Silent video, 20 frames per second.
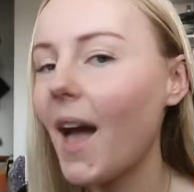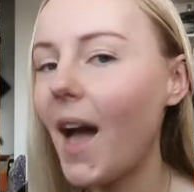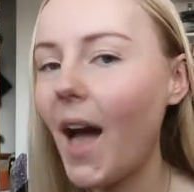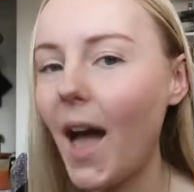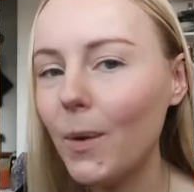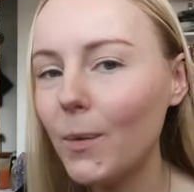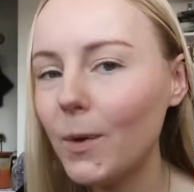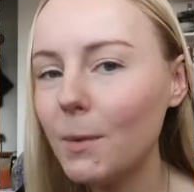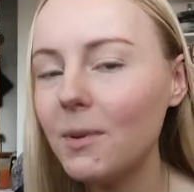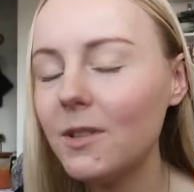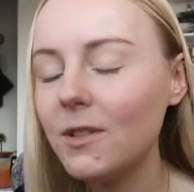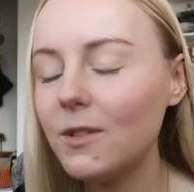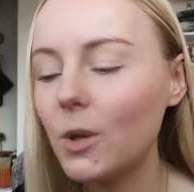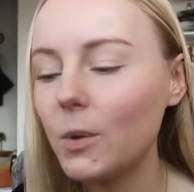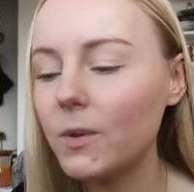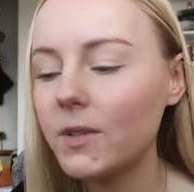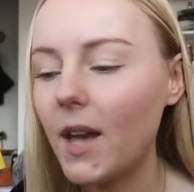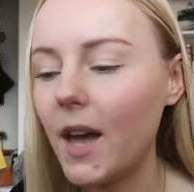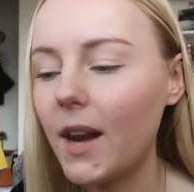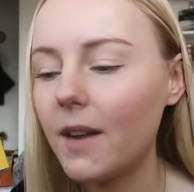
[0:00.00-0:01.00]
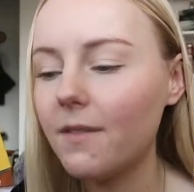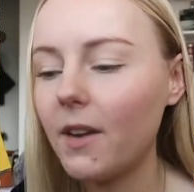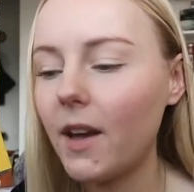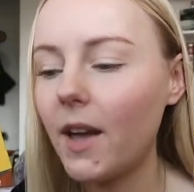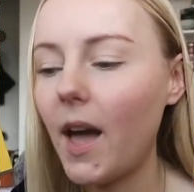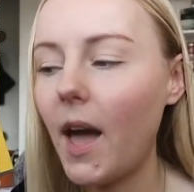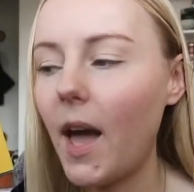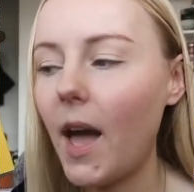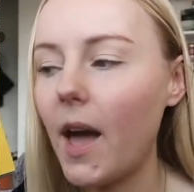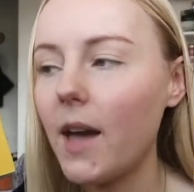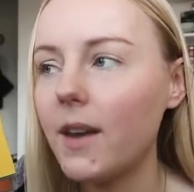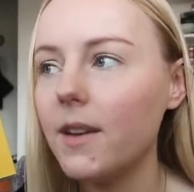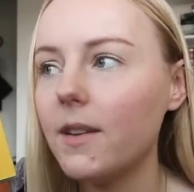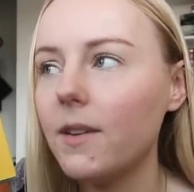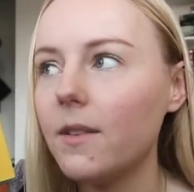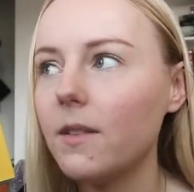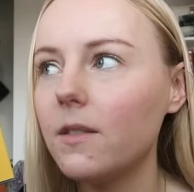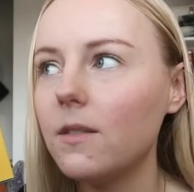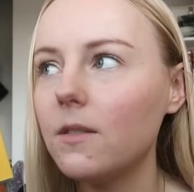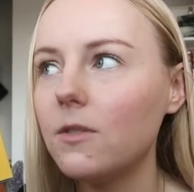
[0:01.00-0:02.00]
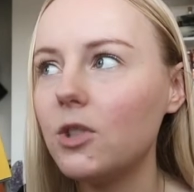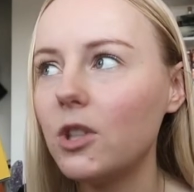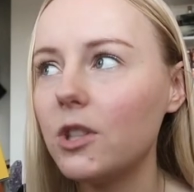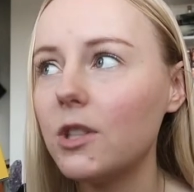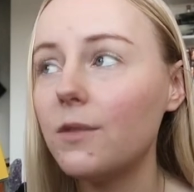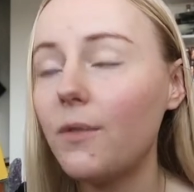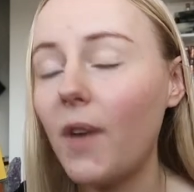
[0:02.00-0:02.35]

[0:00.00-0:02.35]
I would have been so sad if I had just